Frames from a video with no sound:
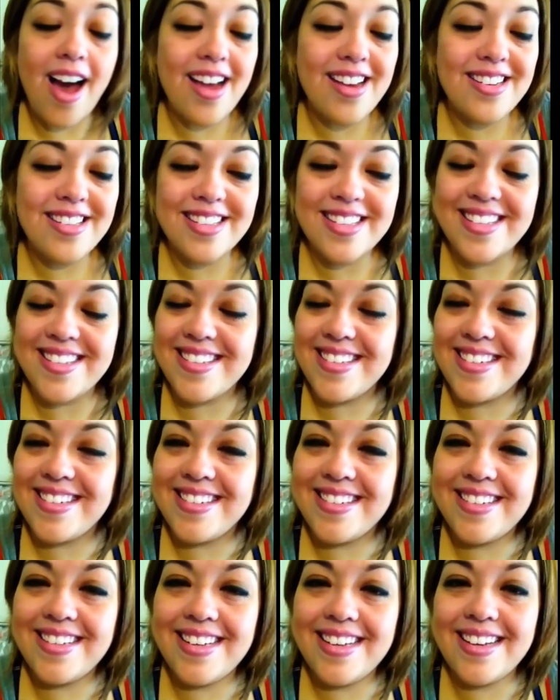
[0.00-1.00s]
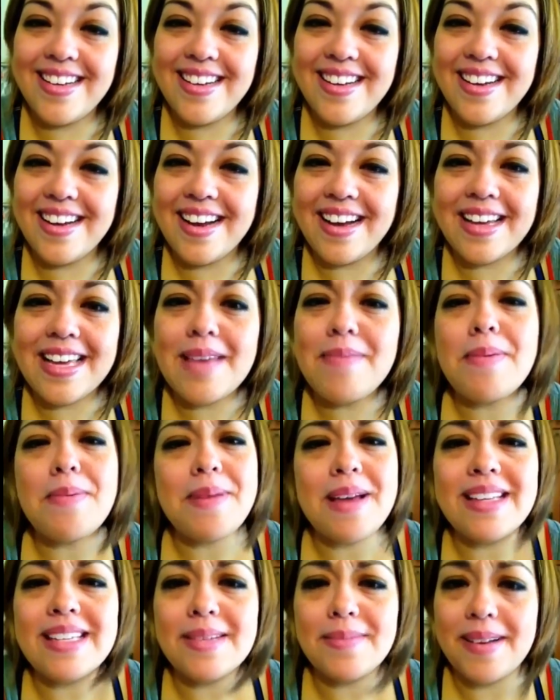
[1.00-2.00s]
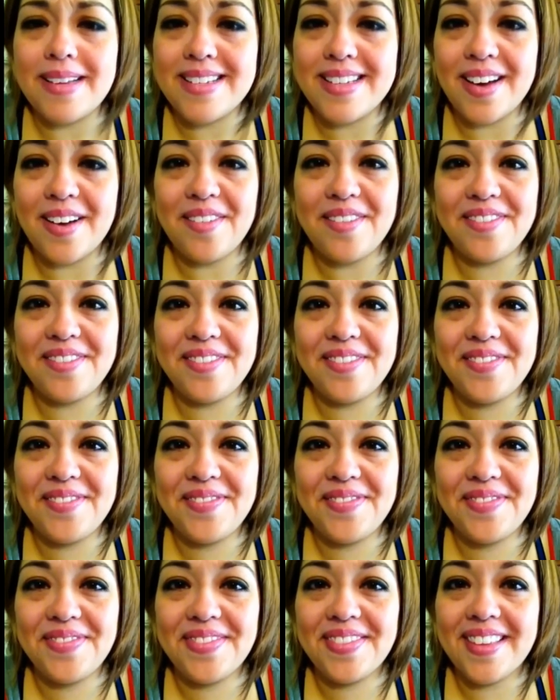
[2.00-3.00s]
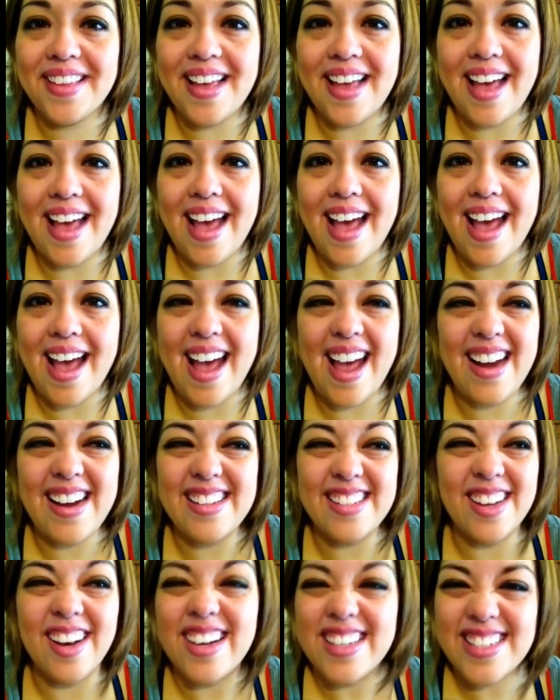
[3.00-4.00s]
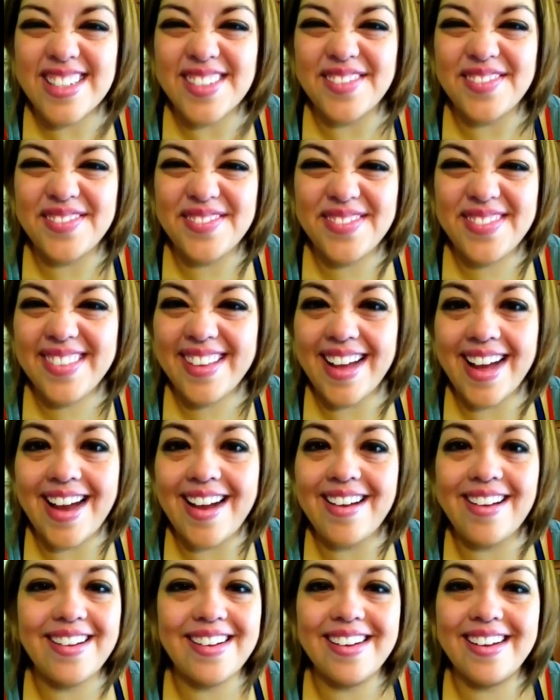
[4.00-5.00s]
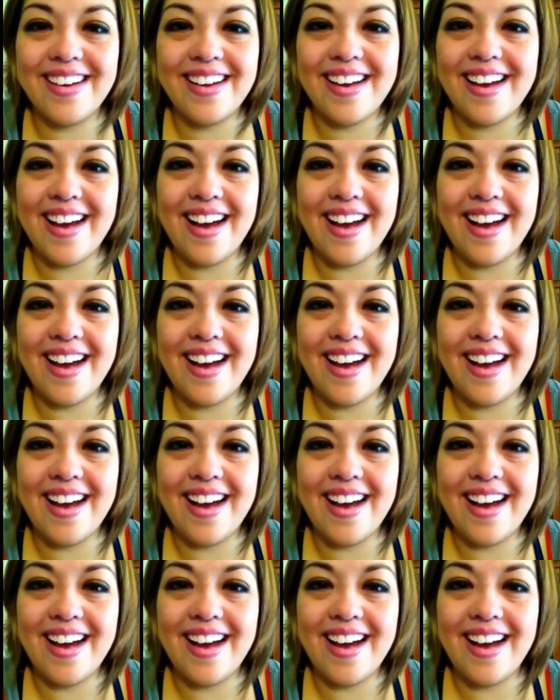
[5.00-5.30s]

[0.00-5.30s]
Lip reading: I keep amazing myself, and it's awesome. I'm